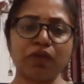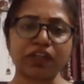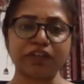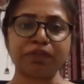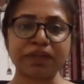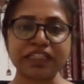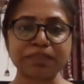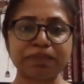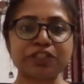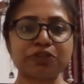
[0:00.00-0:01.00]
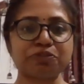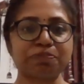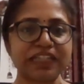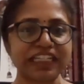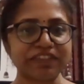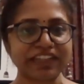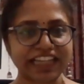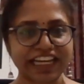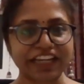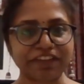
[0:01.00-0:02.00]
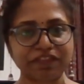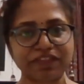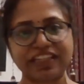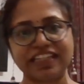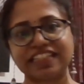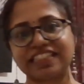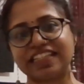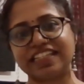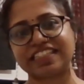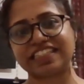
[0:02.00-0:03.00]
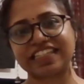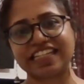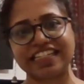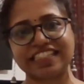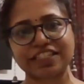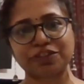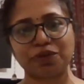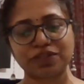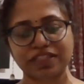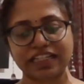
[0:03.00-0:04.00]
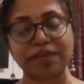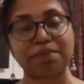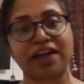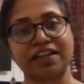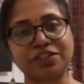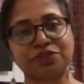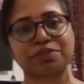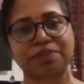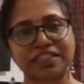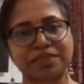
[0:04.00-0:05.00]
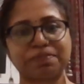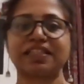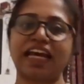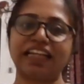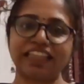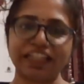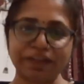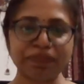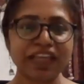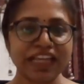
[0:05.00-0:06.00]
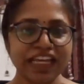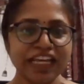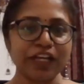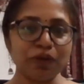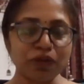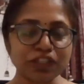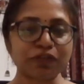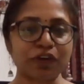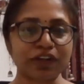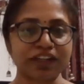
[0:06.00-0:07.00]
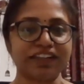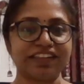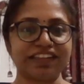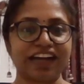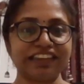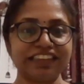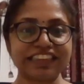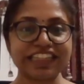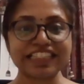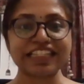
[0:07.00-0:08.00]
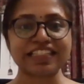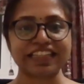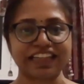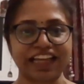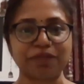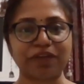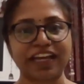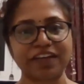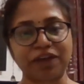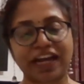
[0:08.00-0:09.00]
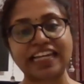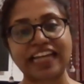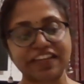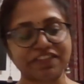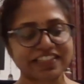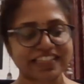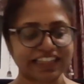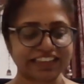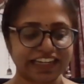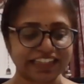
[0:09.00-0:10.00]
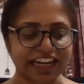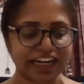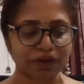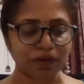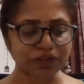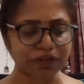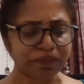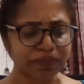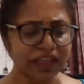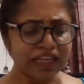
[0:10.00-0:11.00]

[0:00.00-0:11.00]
whatever principles he used to believe in life, he just goes, he abandons those principles, and then he looks for other reasons in life why life is like that. And also